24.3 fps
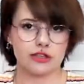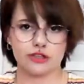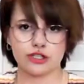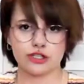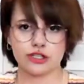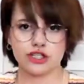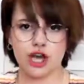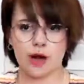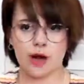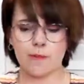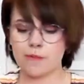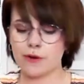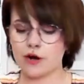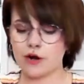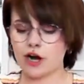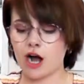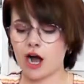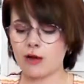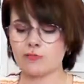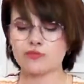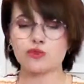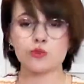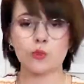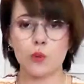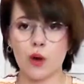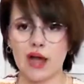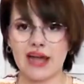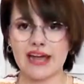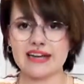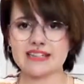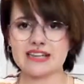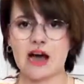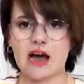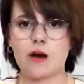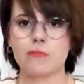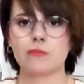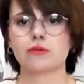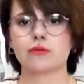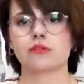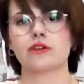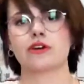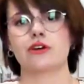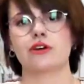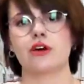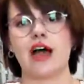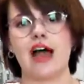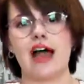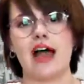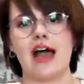the jumper comes way down below
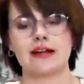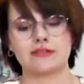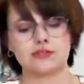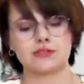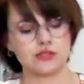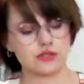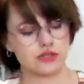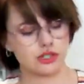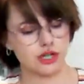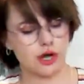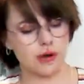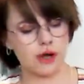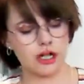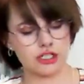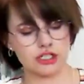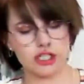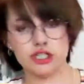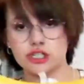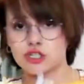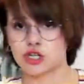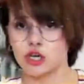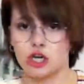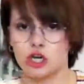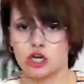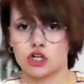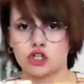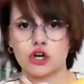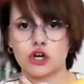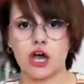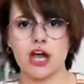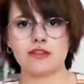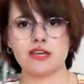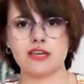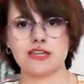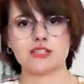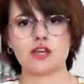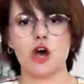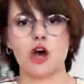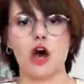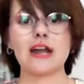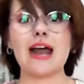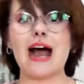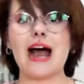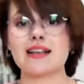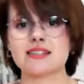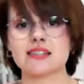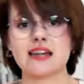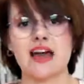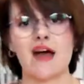your hands. So I'll just try this on
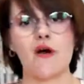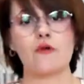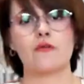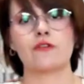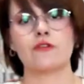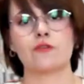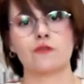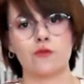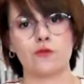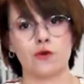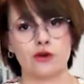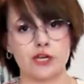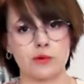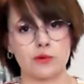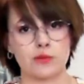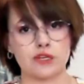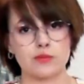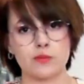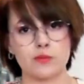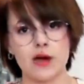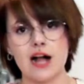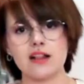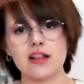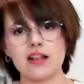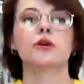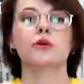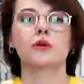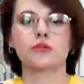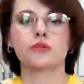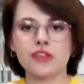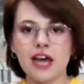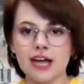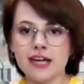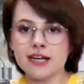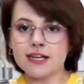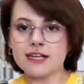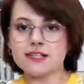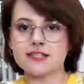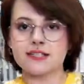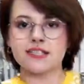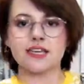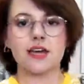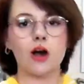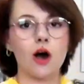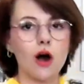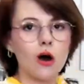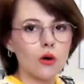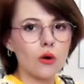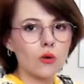as an outfit for you as well. So that is
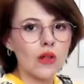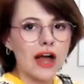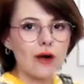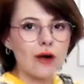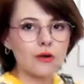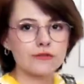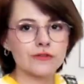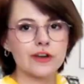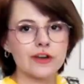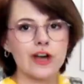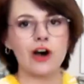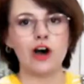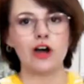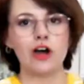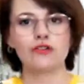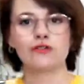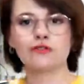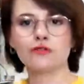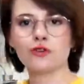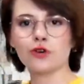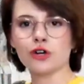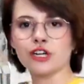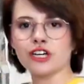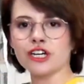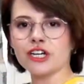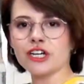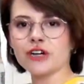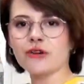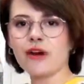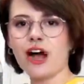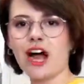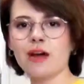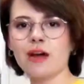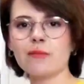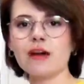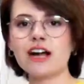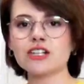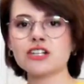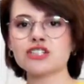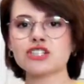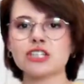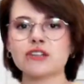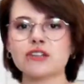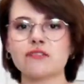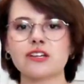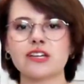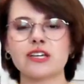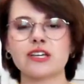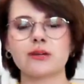the whole outfit on for you. I'm
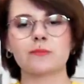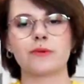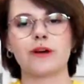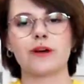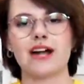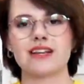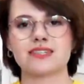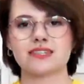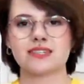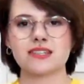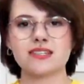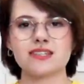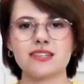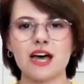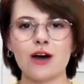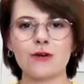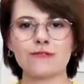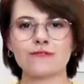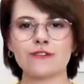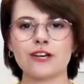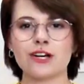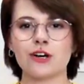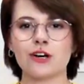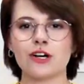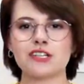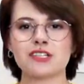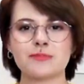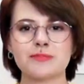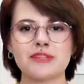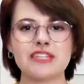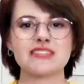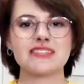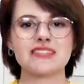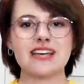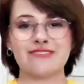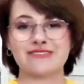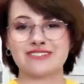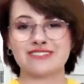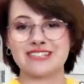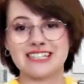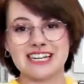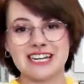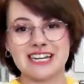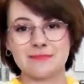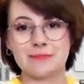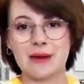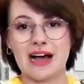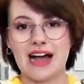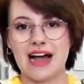actually really impressed. This outfit cost me
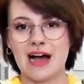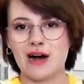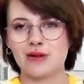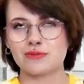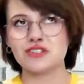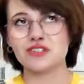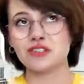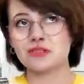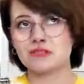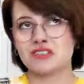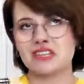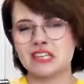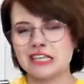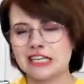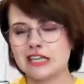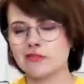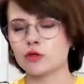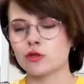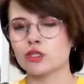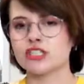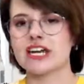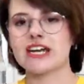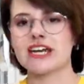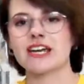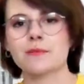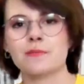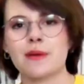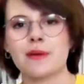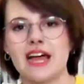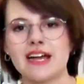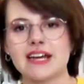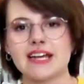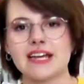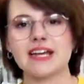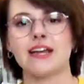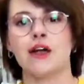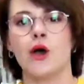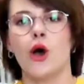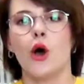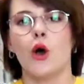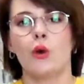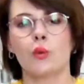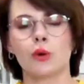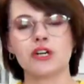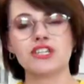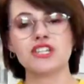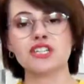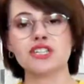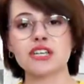seventeen pounds, give or take a penny,
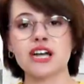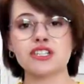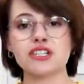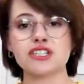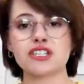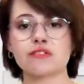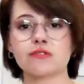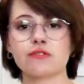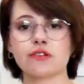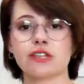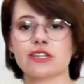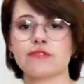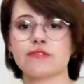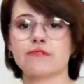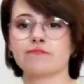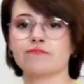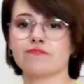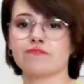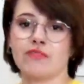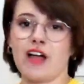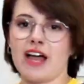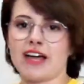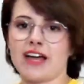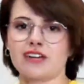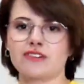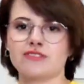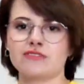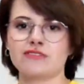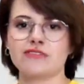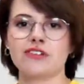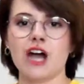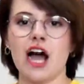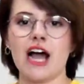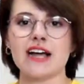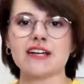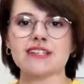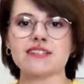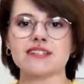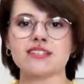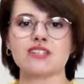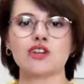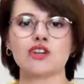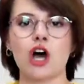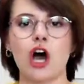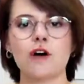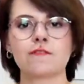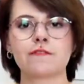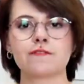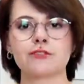which is actually really like nice. It's
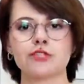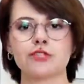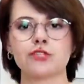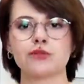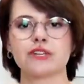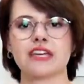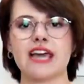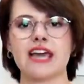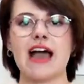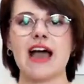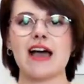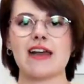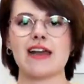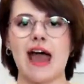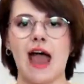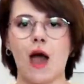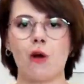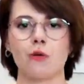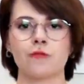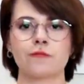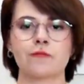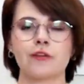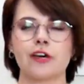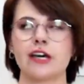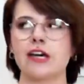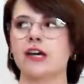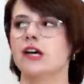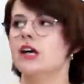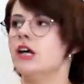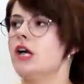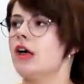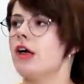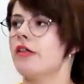not often you get an outfit